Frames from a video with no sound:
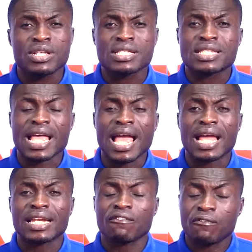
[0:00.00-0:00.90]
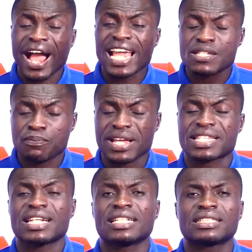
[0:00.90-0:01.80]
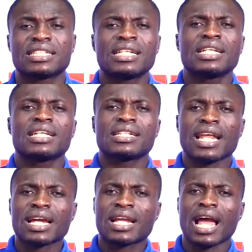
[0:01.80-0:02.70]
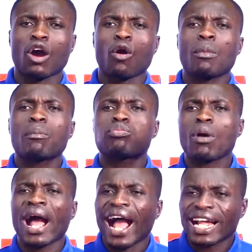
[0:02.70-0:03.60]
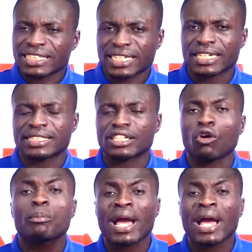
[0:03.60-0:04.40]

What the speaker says: Sir, the vice president, Nanka, or my boy, at netting or